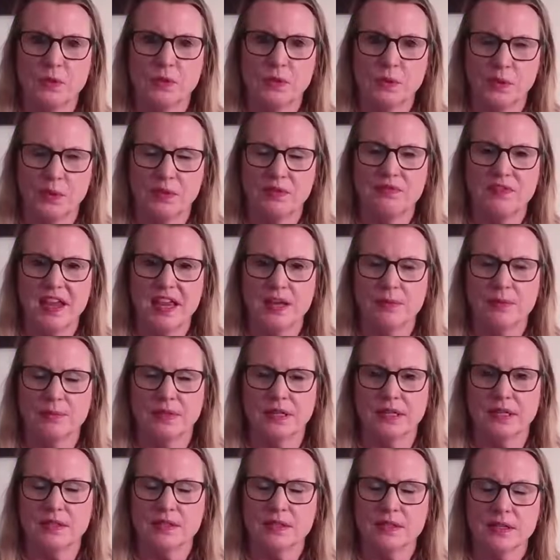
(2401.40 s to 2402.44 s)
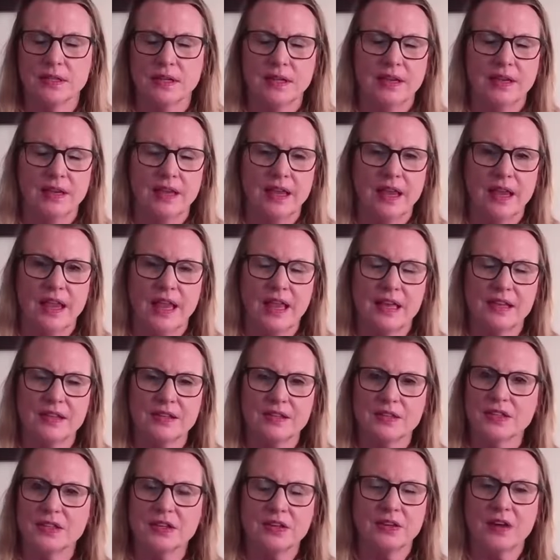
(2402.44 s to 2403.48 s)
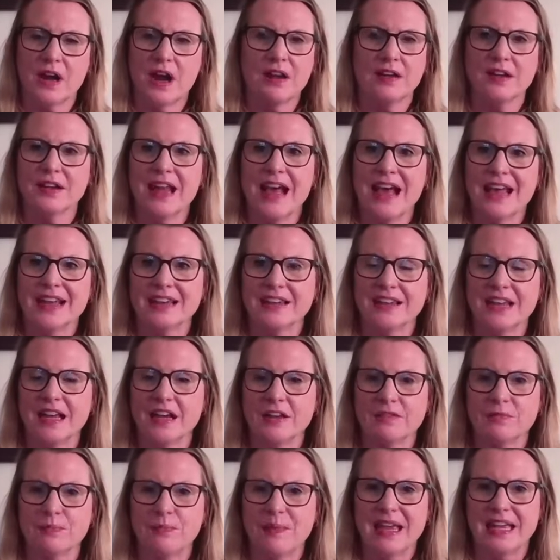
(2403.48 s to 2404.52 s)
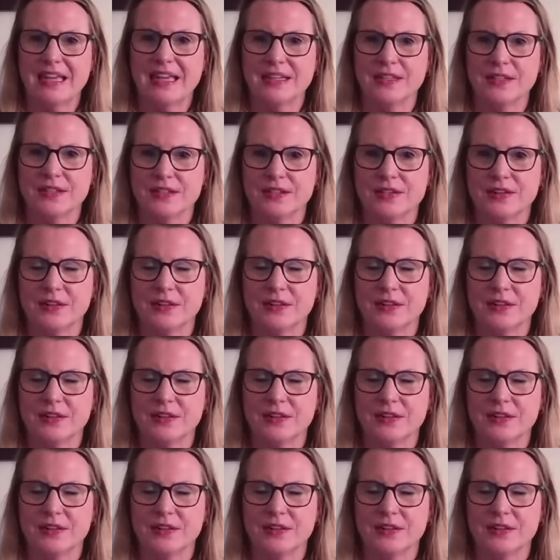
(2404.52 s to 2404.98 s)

deal with families. And there are not enough beds.